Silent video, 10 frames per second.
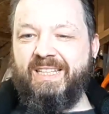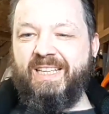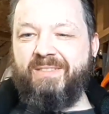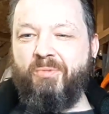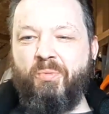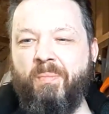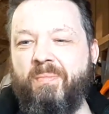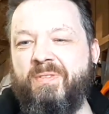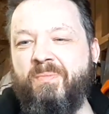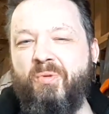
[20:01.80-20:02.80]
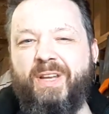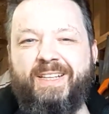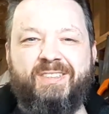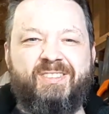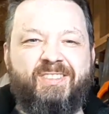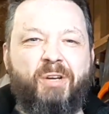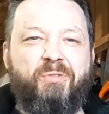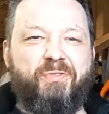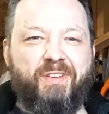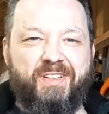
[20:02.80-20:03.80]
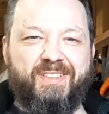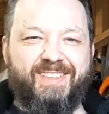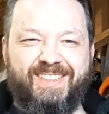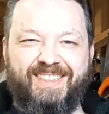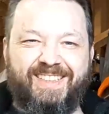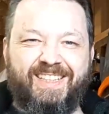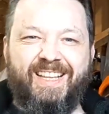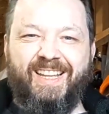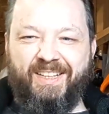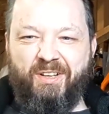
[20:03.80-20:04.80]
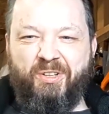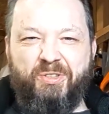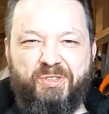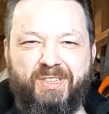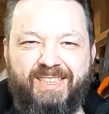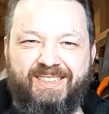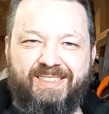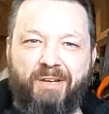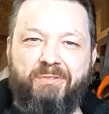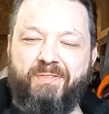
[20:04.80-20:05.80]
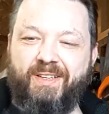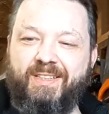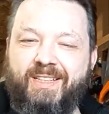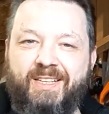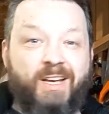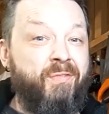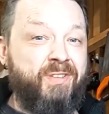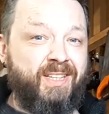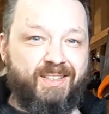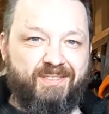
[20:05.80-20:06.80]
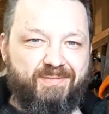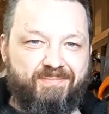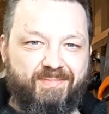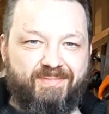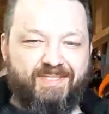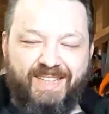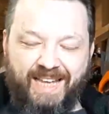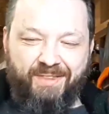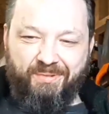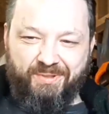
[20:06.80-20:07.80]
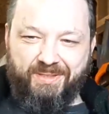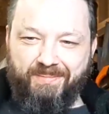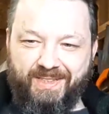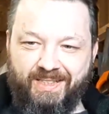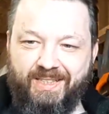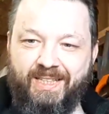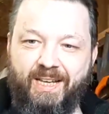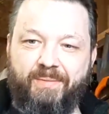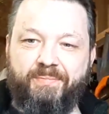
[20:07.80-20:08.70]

it's more like a sofa, like a cushiony sofa covered in leather or something like that.